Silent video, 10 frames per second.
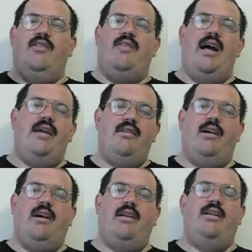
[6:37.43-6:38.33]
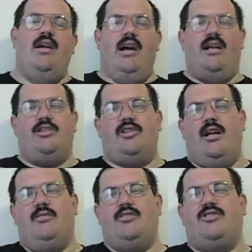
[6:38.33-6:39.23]
that night and
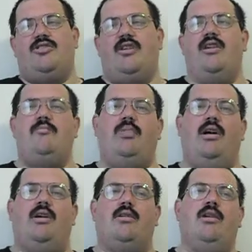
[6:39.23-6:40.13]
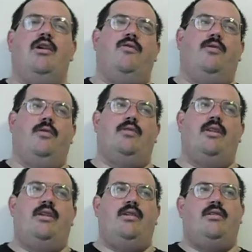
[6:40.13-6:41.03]
challenge CM Punk for
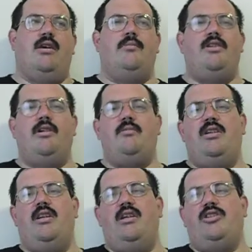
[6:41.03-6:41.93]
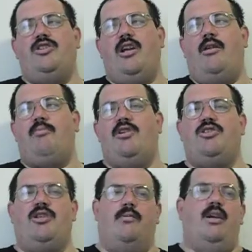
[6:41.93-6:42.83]
the WWE
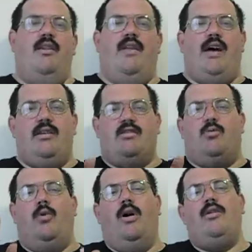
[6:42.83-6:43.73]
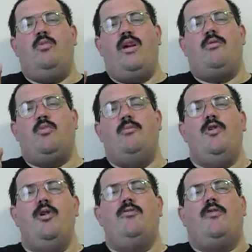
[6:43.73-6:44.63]
Championship. That is 1 week
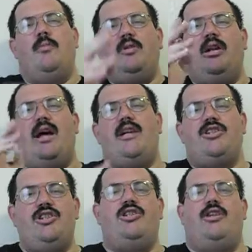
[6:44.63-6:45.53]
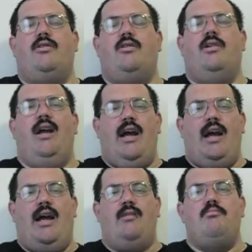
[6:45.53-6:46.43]
removed from last year
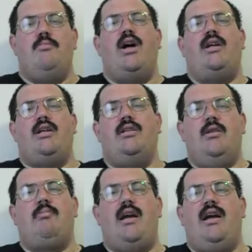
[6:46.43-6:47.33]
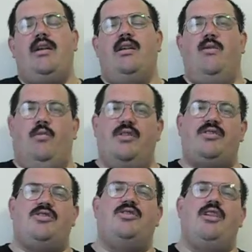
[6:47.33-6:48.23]
at Money in the Bank when
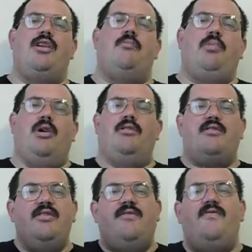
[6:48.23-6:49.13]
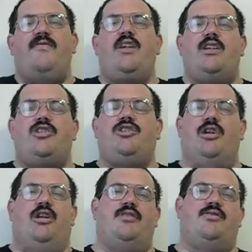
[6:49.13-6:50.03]
CM Punk defeated
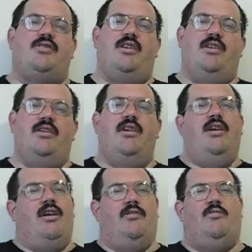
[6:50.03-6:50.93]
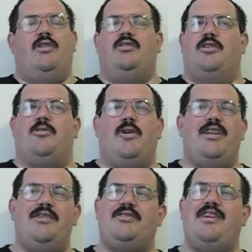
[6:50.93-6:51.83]
John Cena in one of the
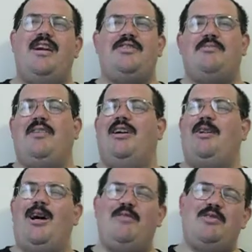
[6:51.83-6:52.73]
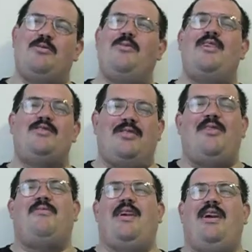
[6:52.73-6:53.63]
greatest days of my life as a wrestling
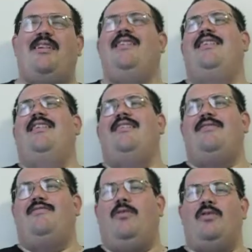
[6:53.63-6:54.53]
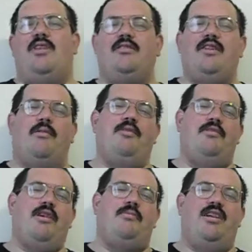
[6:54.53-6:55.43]
fan for the
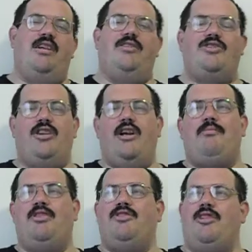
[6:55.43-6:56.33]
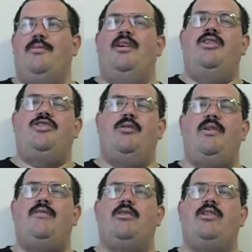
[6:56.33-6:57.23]
WWE Championship. Should
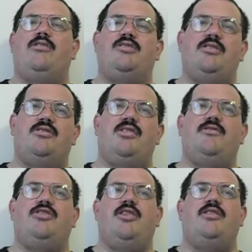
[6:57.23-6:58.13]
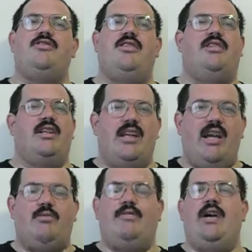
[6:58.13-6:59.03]
be very interesting to see if John Cena can
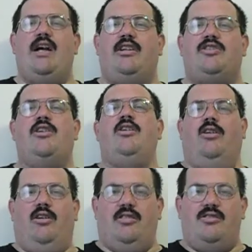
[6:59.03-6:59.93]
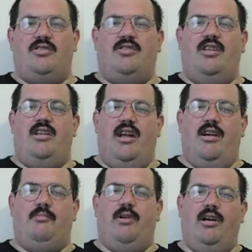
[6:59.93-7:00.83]
gain revenge on
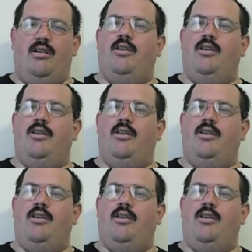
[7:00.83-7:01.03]
CM Punk,